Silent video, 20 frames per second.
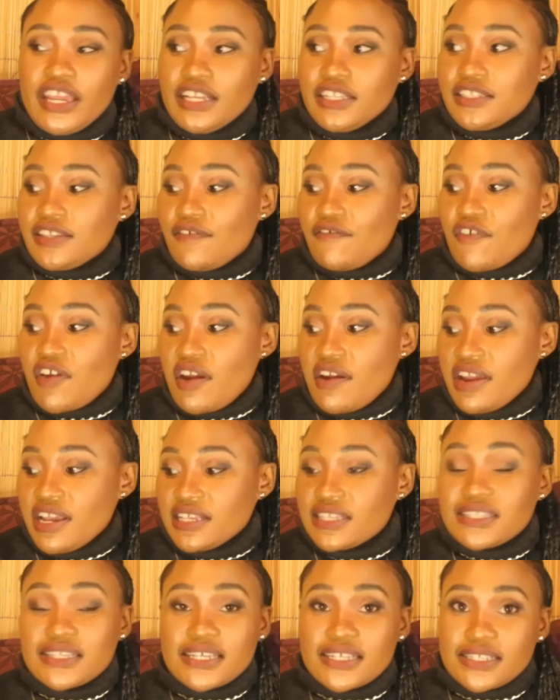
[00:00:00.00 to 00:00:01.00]
It's a very
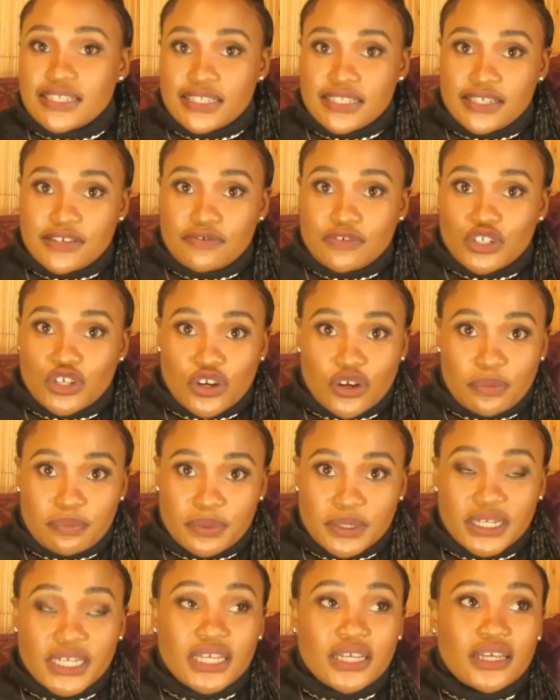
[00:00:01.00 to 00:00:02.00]
sensitive
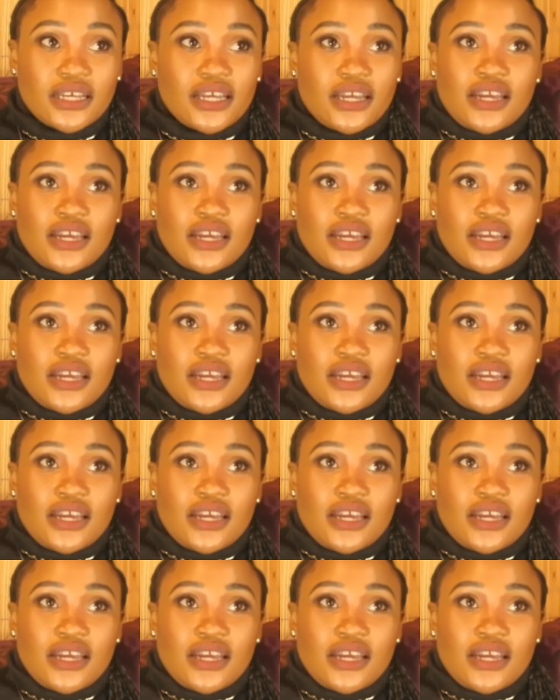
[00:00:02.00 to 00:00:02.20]
topic.